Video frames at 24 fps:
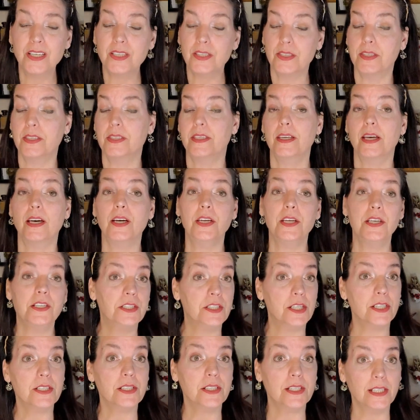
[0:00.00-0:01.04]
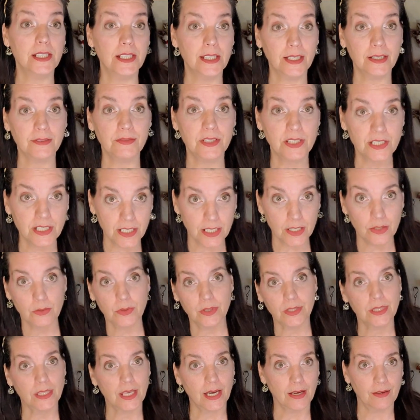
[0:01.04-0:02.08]
So you're just gonna have to deal
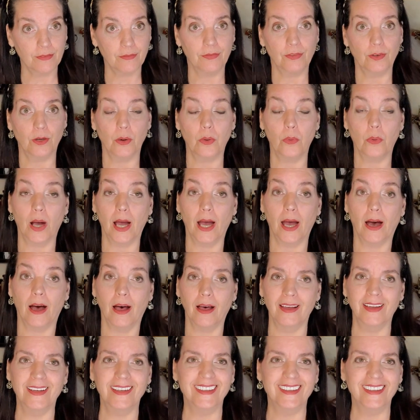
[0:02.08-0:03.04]
with that for a while.